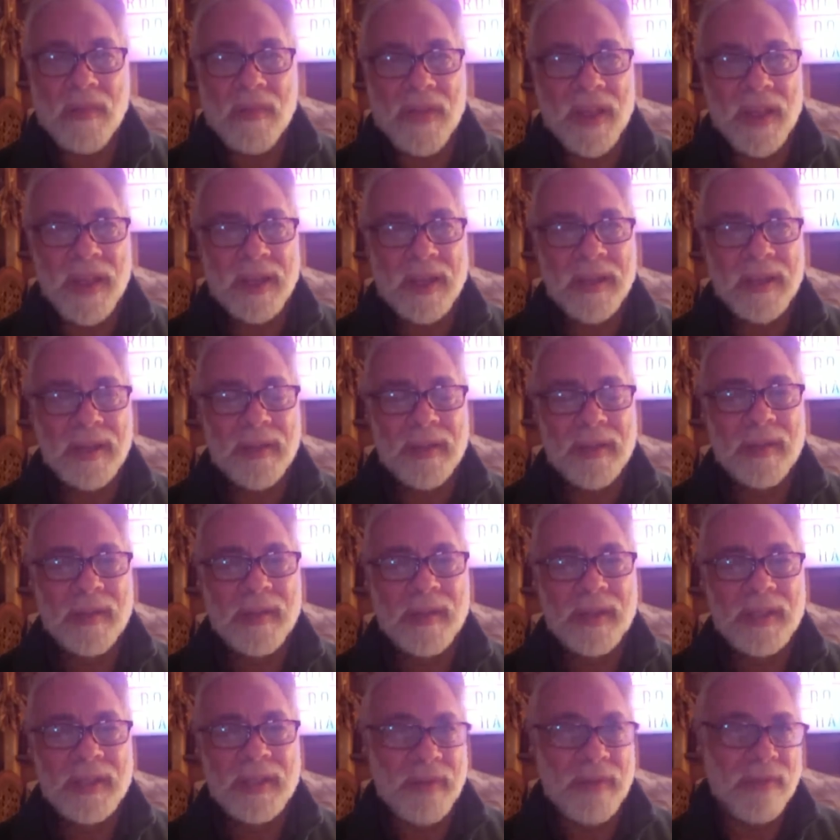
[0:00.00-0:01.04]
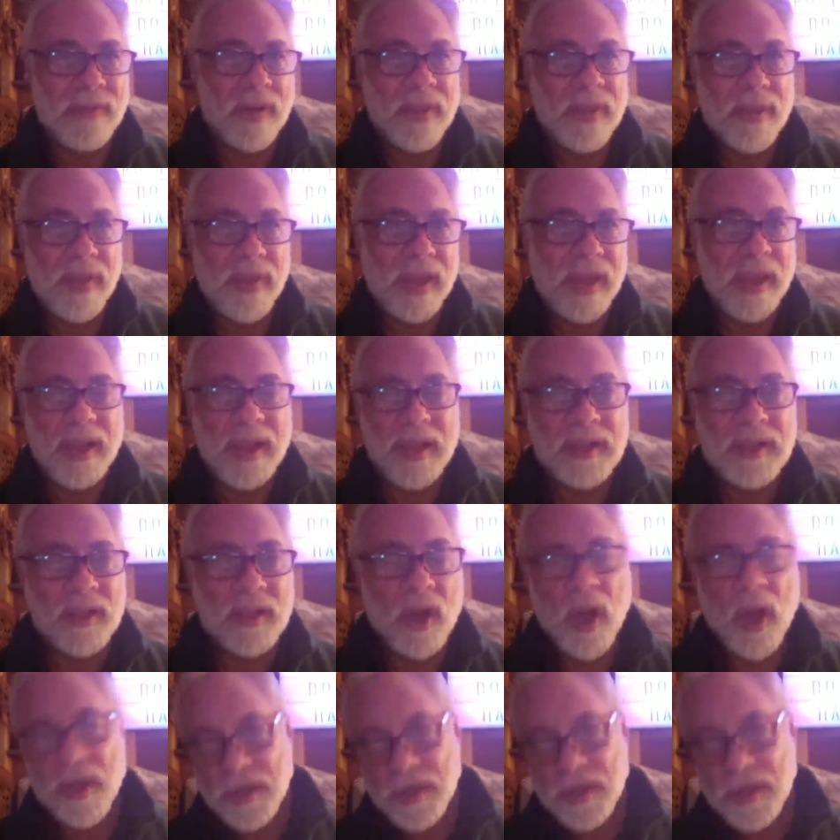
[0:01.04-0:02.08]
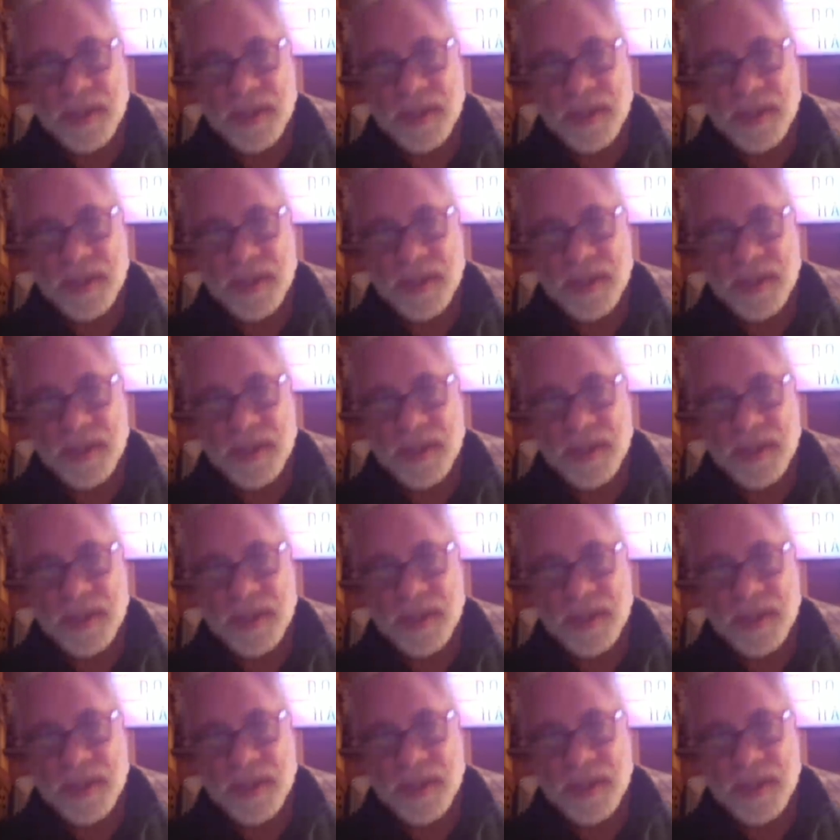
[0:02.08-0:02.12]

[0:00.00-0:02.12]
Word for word: in different things. All your